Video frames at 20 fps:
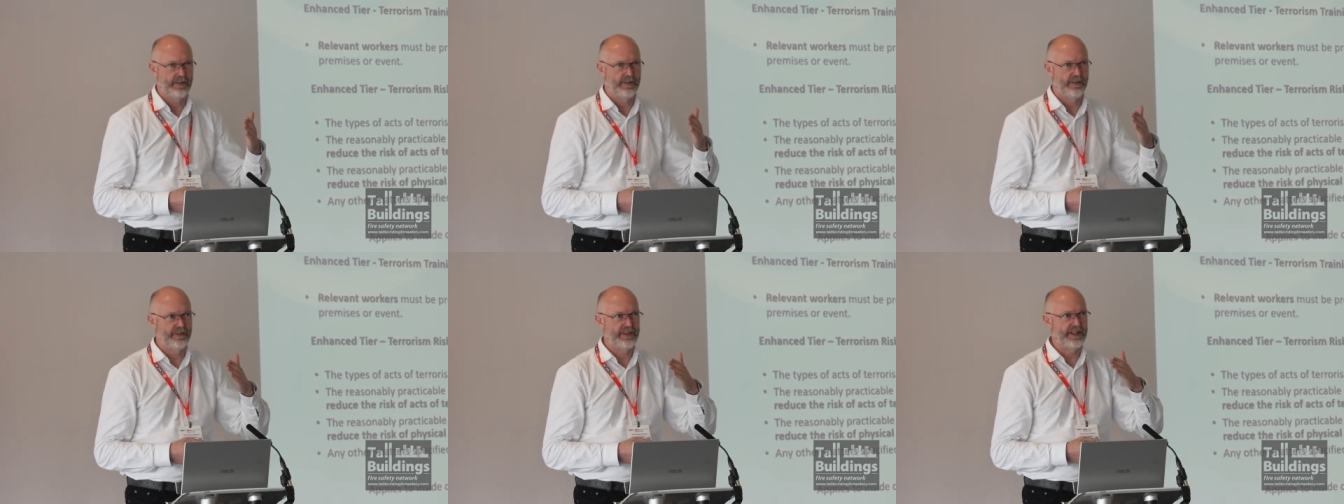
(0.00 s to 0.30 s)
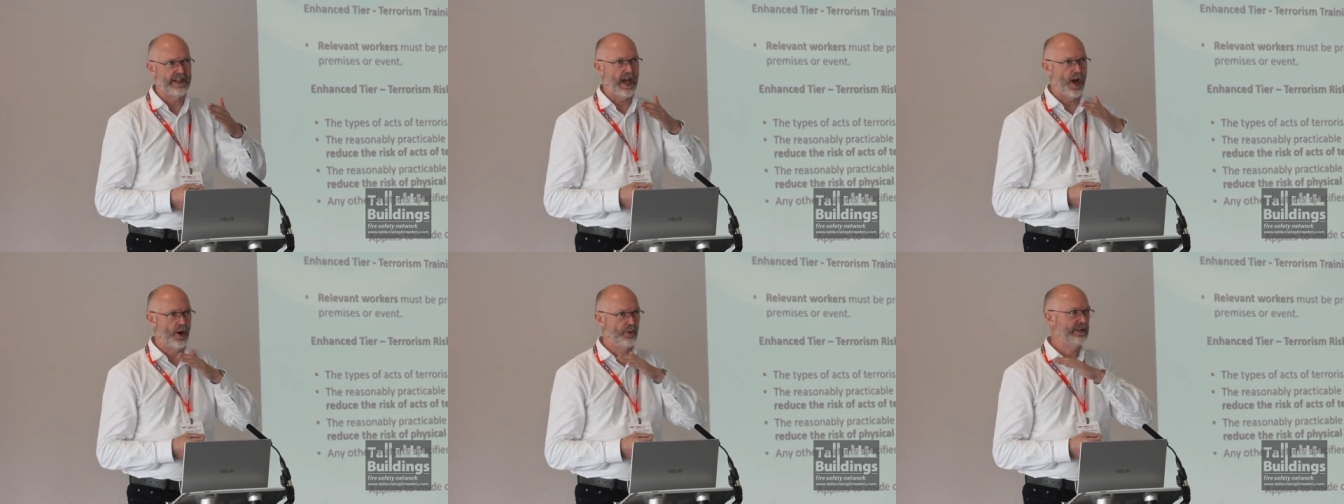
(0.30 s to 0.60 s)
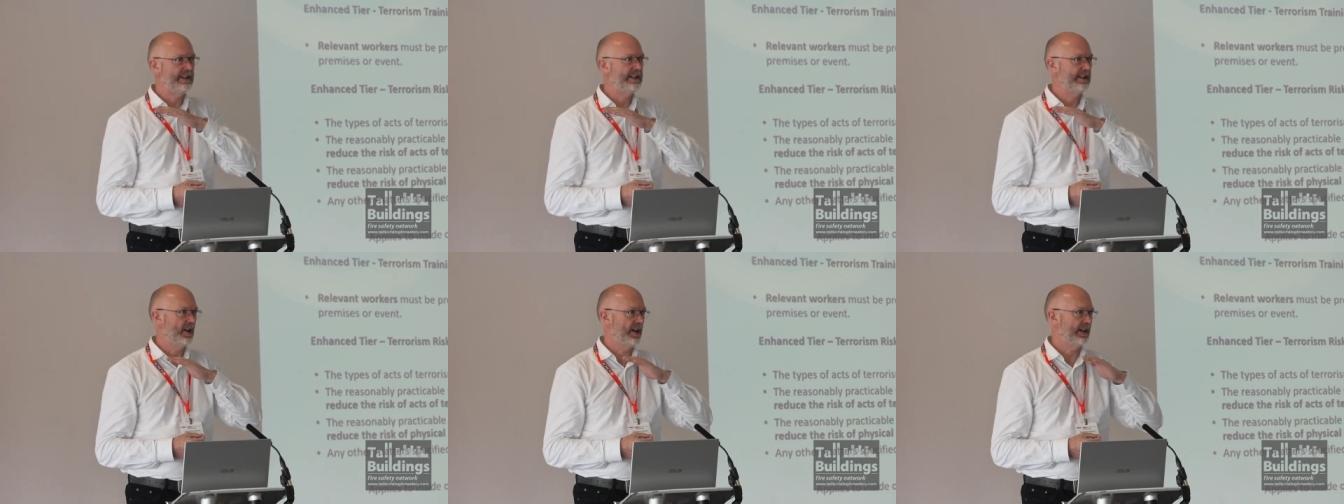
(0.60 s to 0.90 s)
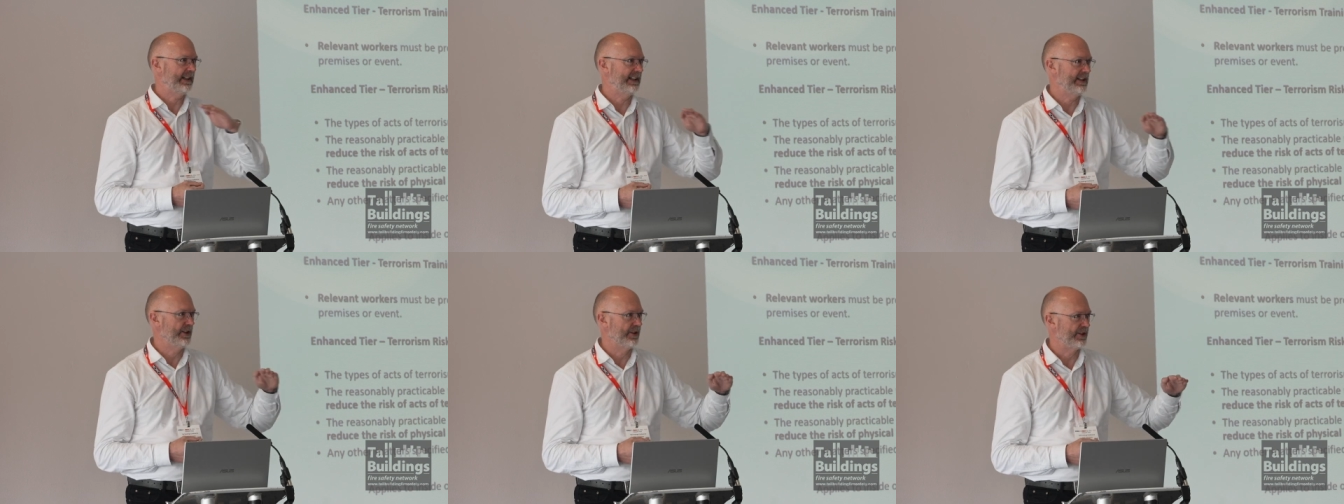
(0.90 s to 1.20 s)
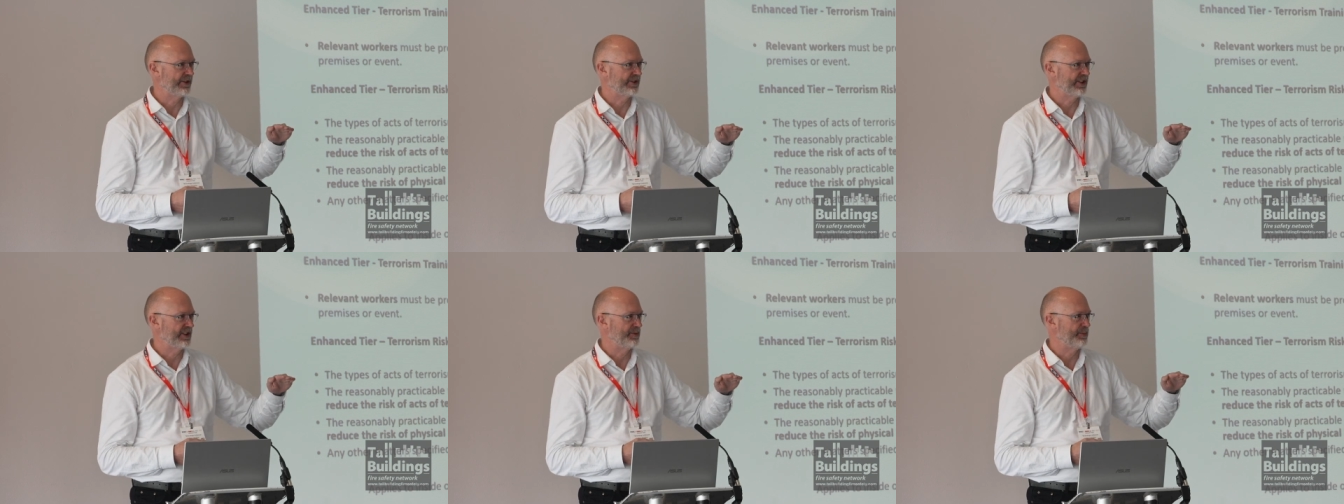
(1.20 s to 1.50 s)
The only likelihood
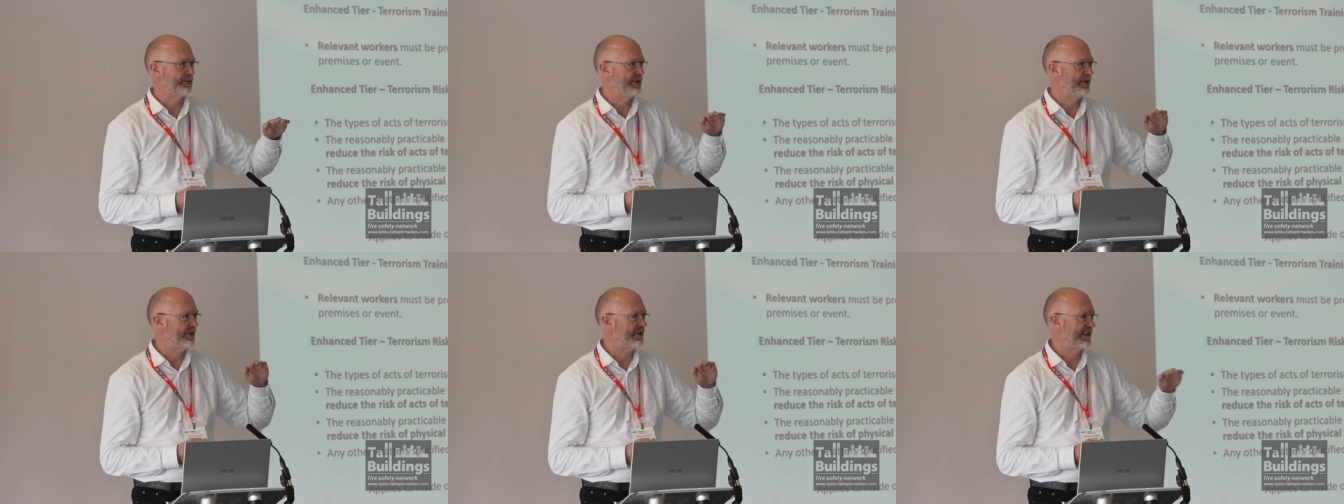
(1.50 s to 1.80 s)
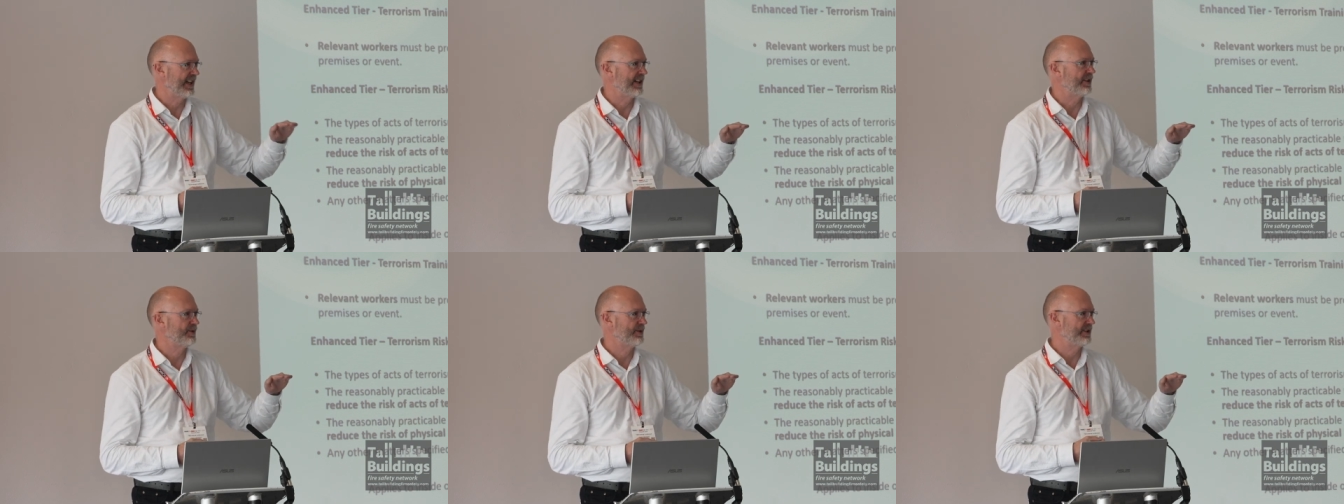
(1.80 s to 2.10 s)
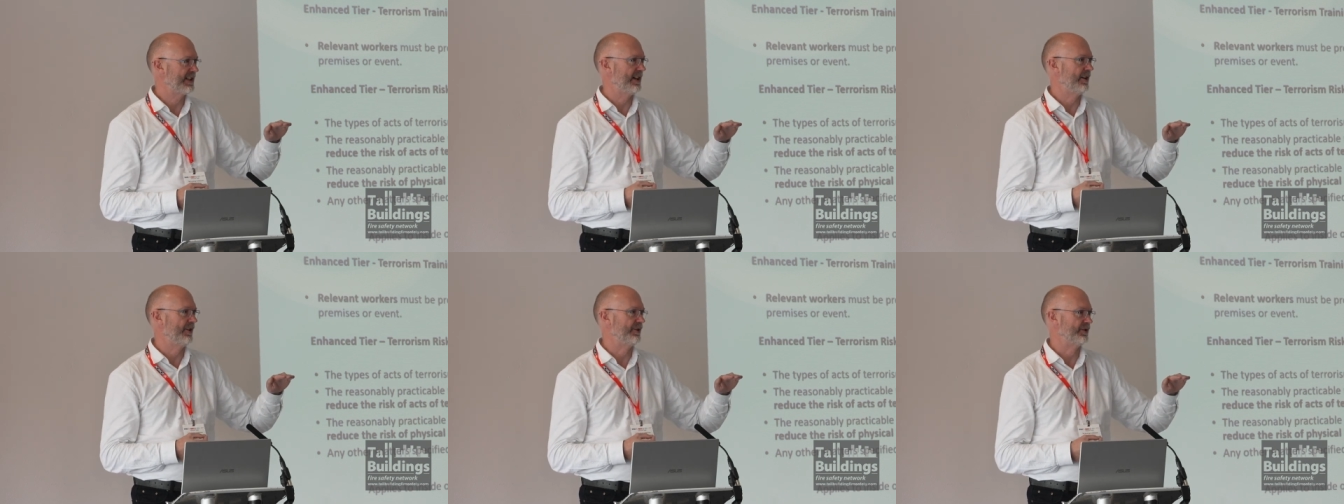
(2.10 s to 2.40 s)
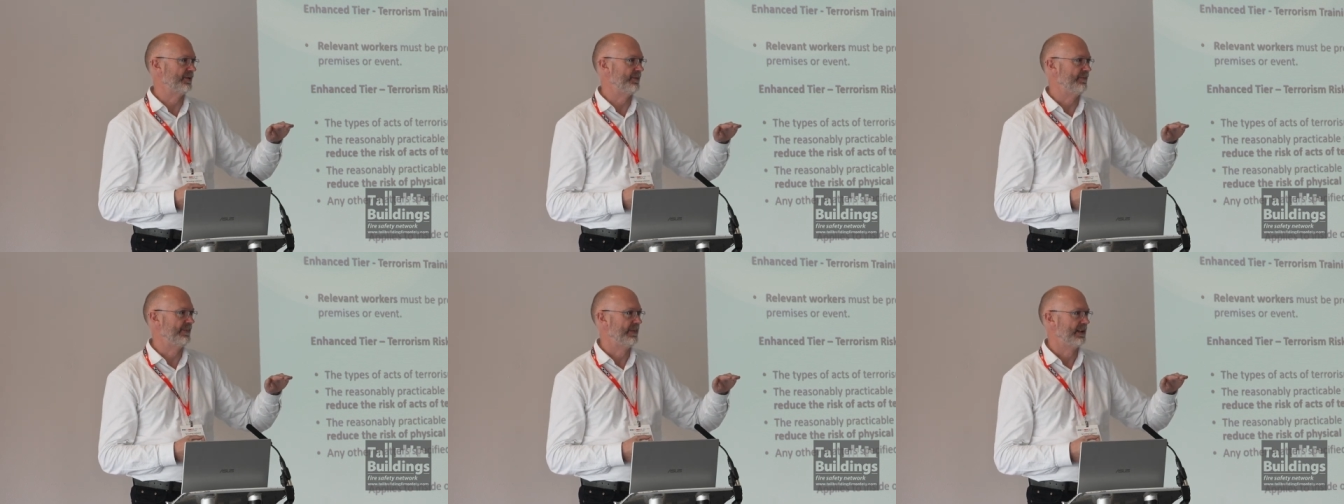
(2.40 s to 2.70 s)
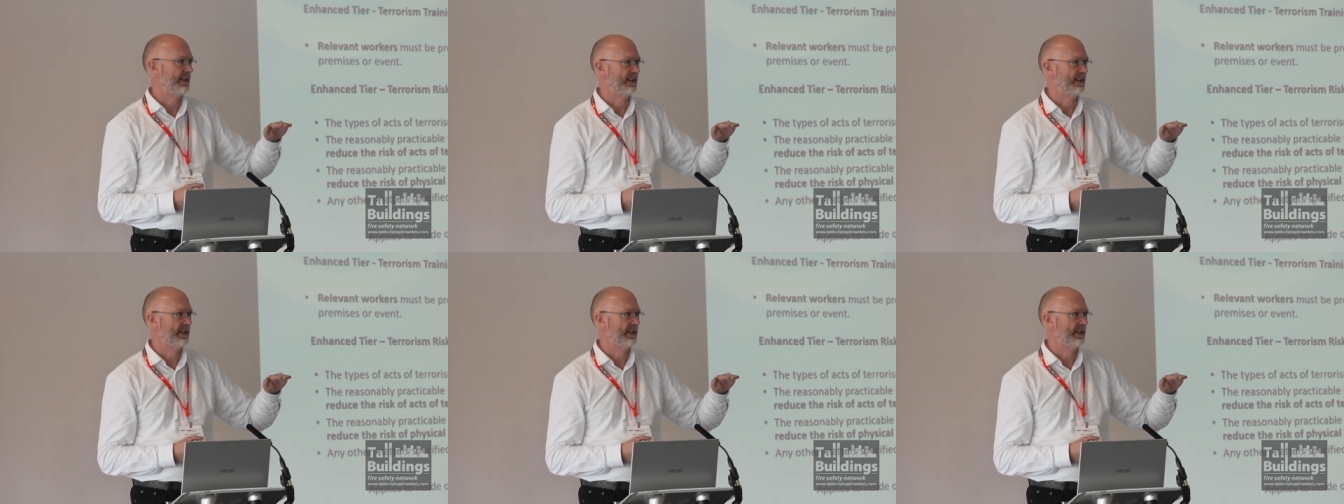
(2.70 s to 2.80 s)
assessment you can take on terrorism